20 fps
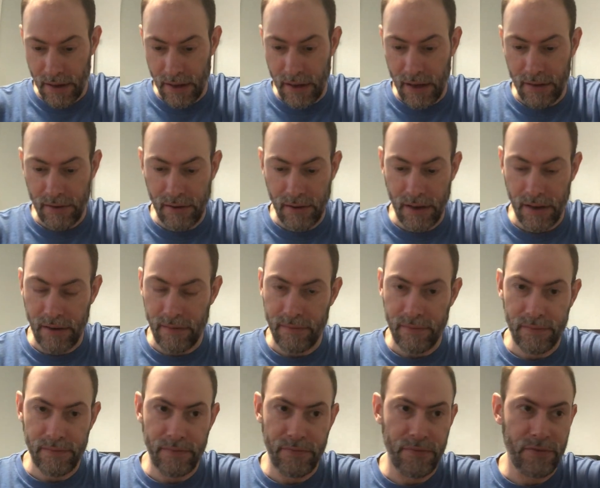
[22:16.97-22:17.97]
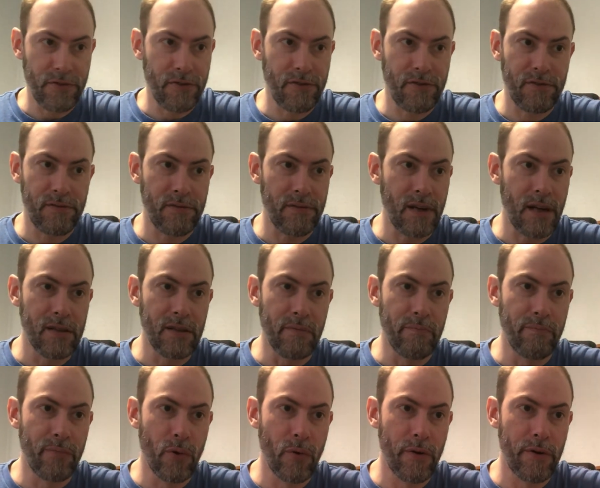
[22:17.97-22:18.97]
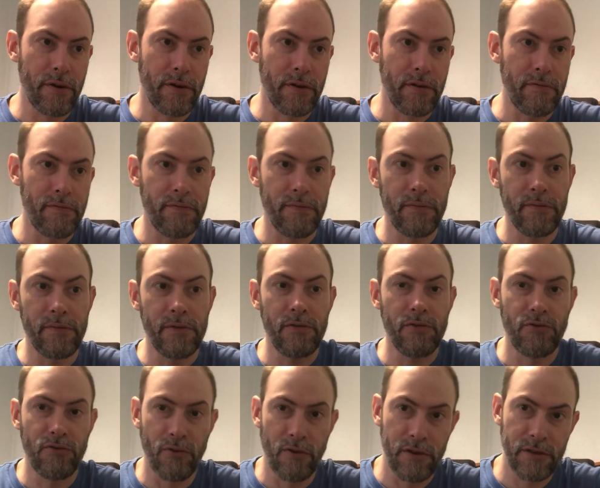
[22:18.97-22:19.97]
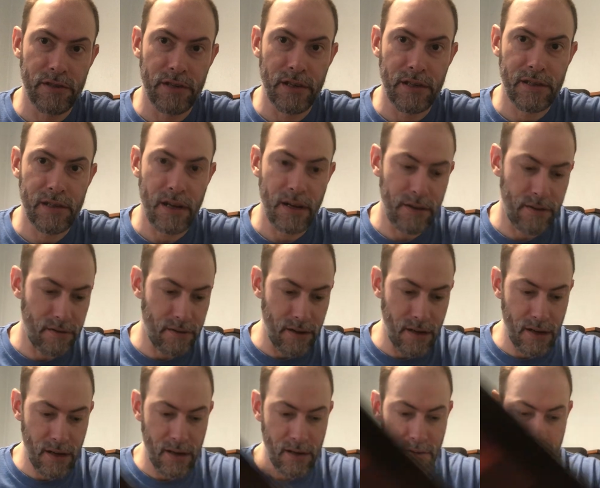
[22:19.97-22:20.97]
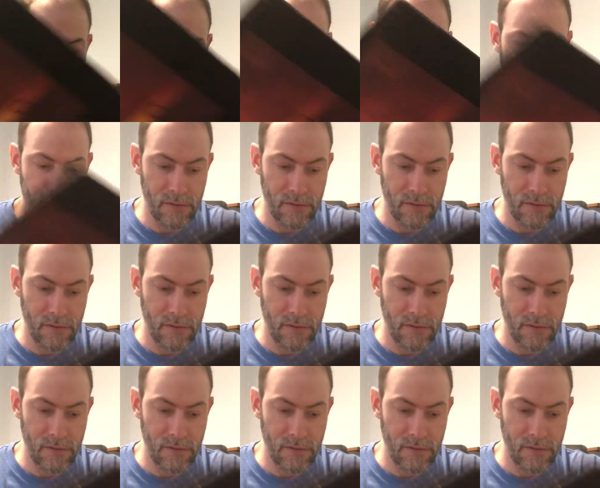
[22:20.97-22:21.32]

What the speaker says: That's like on the border of Georgia and Tennessee near,